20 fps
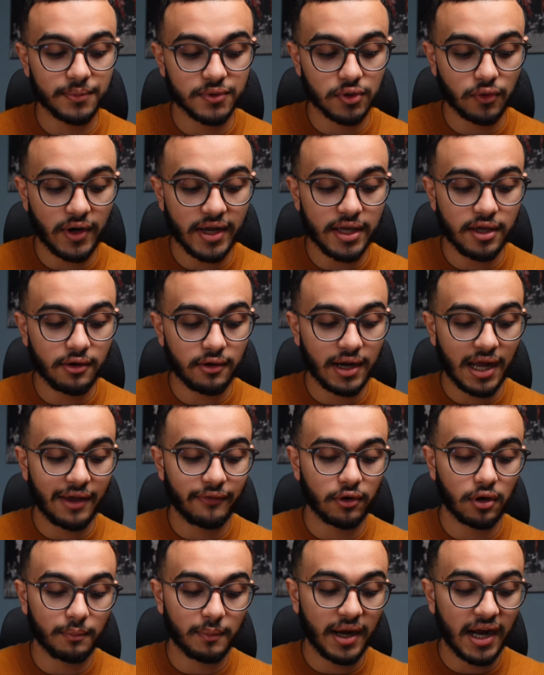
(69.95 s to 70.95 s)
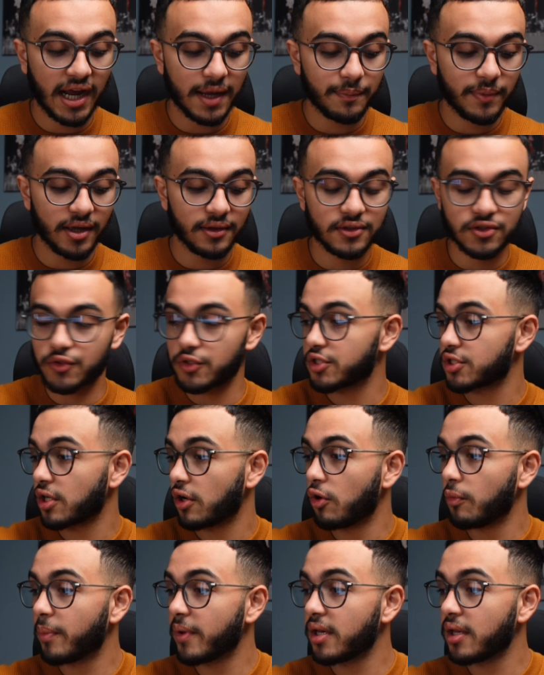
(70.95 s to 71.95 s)
So right here, I have it on my iPad, screenshot
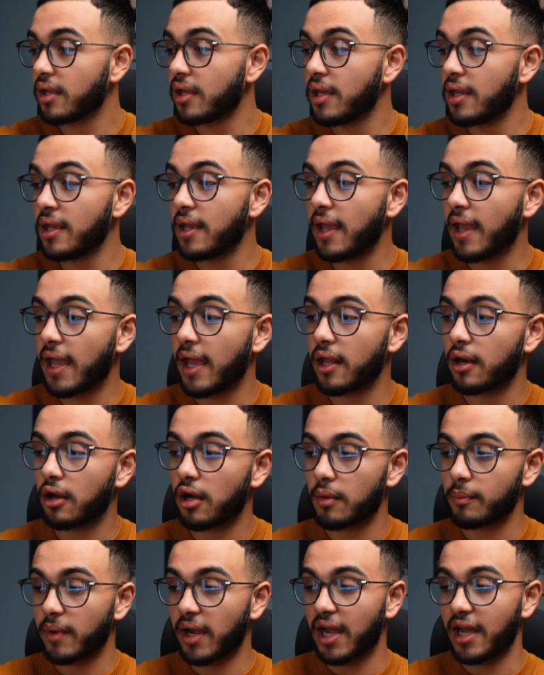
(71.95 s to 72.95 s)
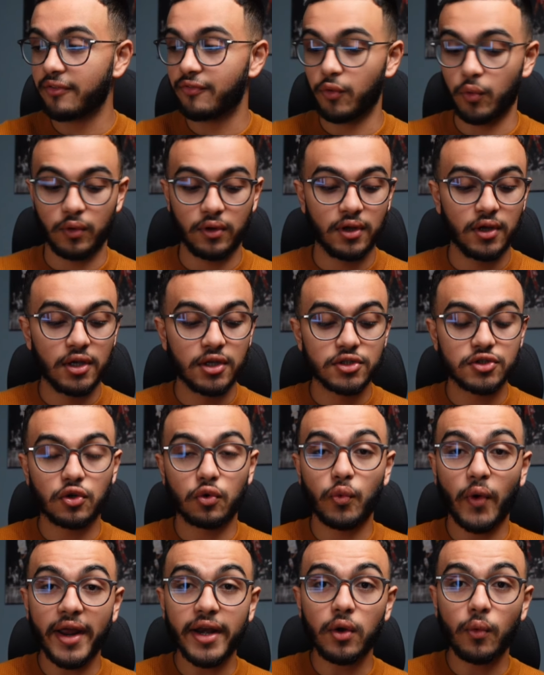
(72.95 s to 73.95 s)
opened, and on my iPhone. So
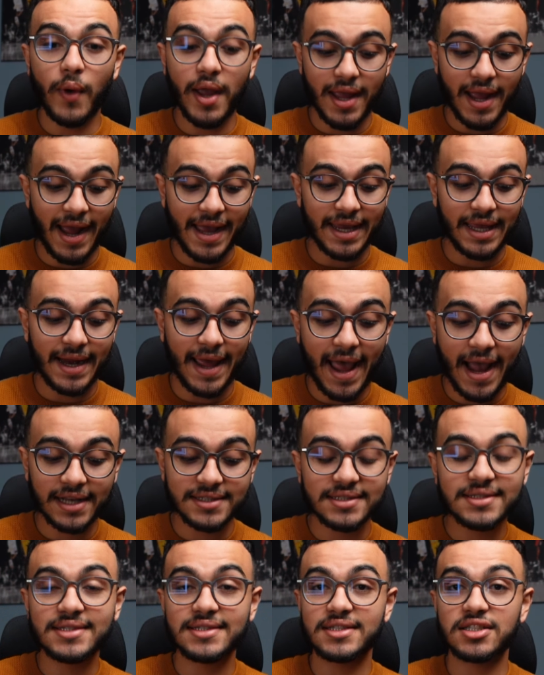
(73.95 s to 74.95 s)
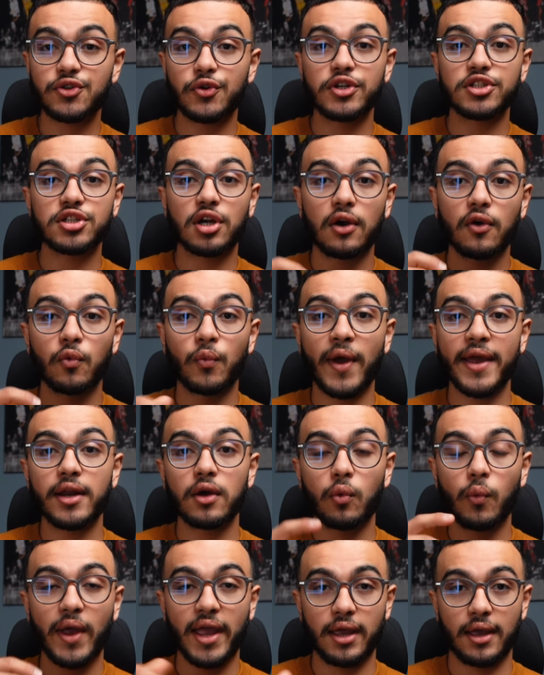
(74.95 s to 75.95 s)
right away, I can access the screenshot right
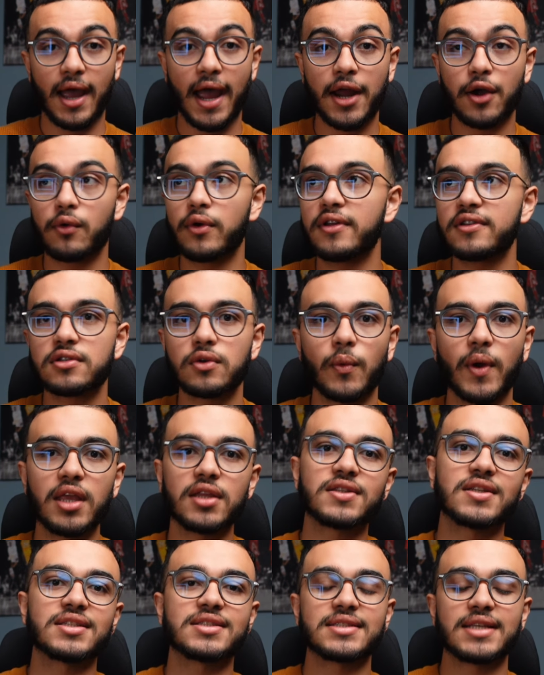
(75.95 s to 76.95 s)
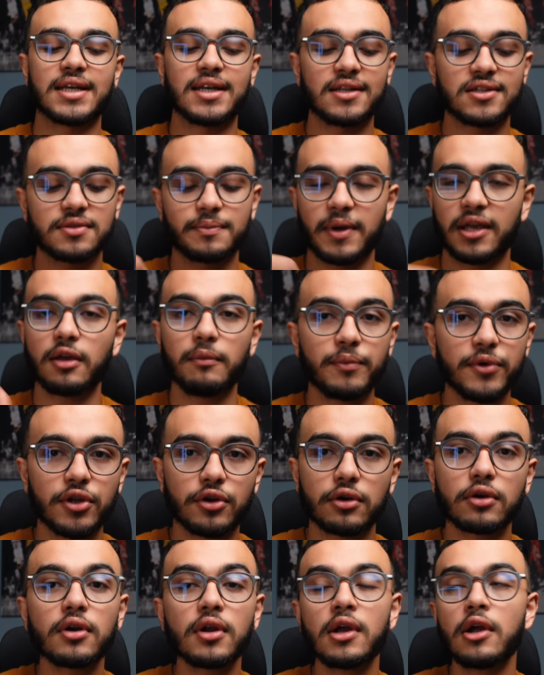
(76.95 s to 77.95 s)
away. I don't need to wait to send it to my
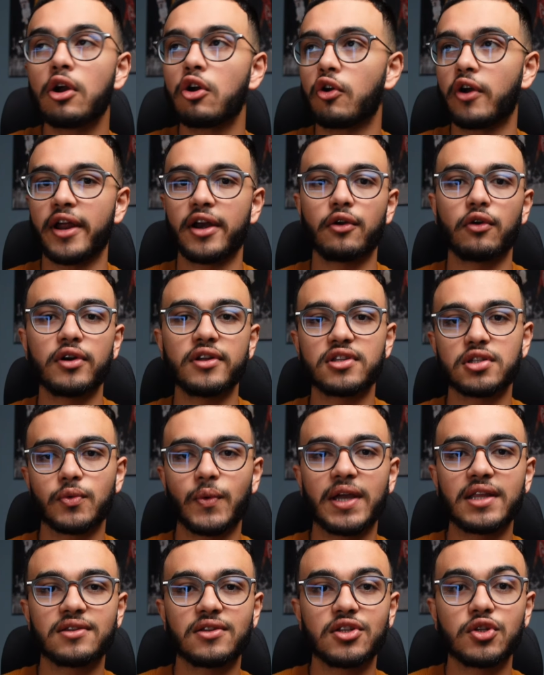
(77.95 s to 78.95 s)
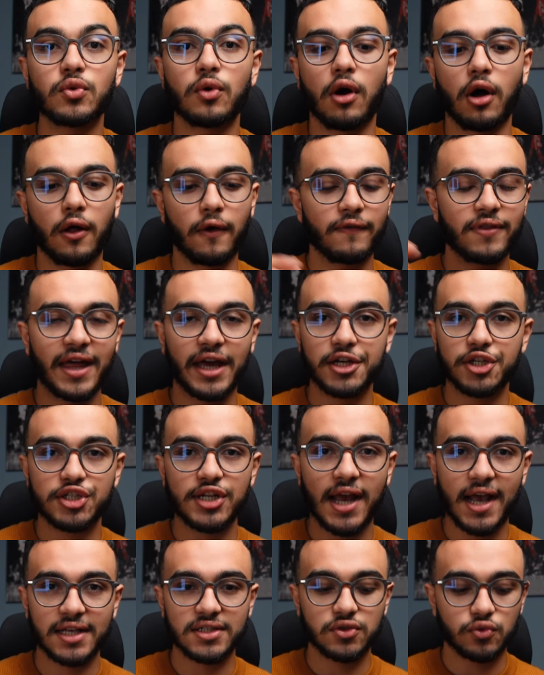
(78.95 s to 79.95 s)
computer, or I don't need to wait to do all of that
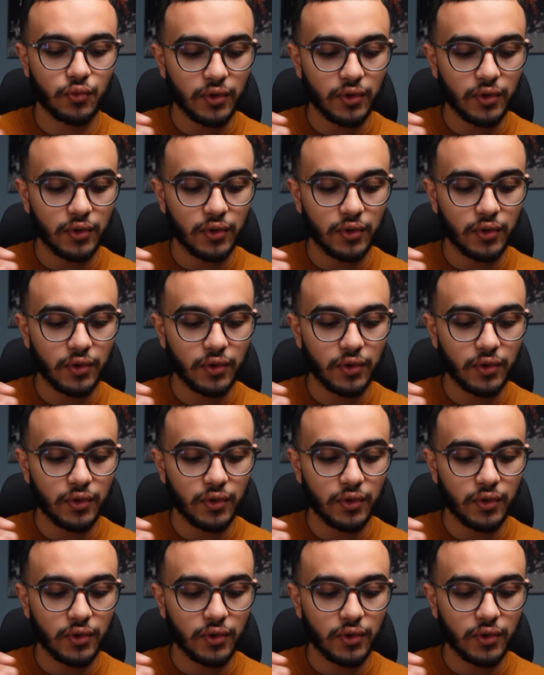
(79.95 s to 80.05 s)
jazz.